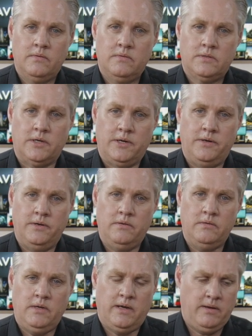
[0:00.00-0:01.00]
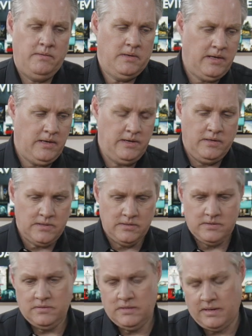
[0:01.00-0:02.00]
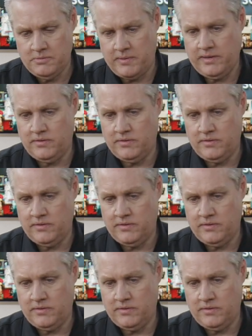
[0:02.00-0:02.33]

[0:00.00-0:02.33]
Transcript: So, and this comes back